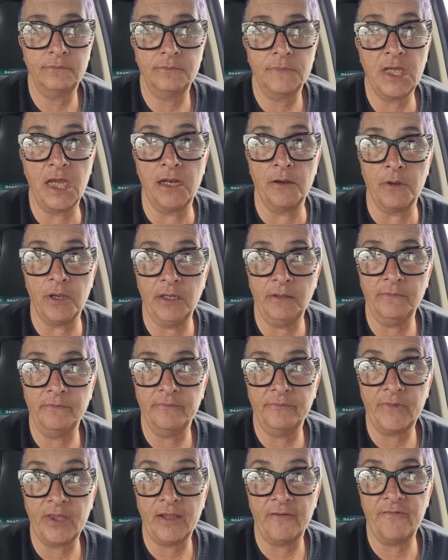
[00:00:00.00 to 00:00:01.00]
Anyway,
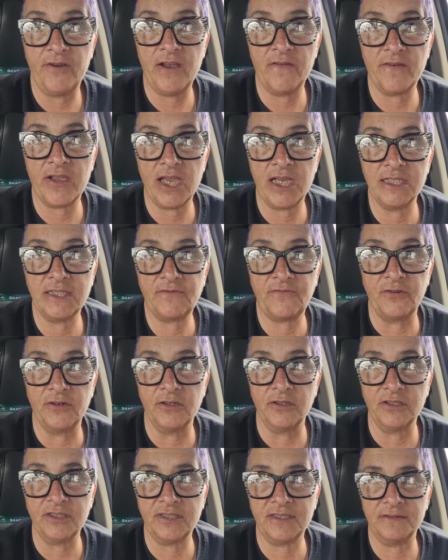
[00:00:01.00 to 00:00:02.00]
Five Guys
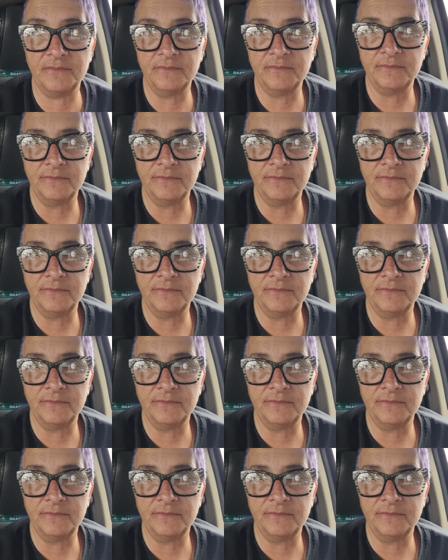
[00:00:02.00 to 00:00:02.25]
first.